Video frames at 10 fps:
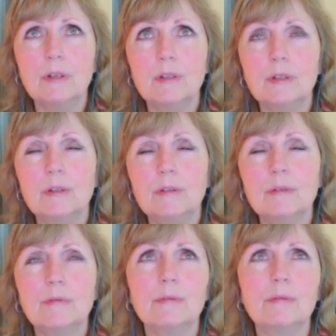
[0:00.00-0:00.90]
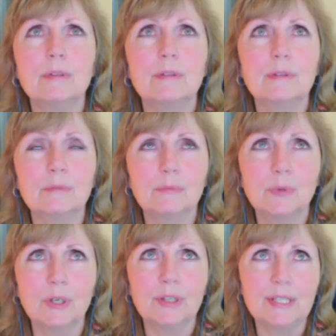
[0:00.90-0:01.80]
uh,
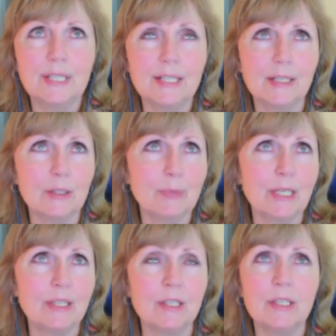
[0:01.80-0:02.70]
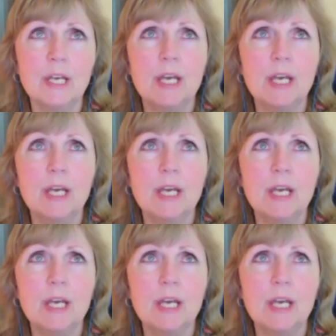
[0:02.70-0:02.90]
what are the details about this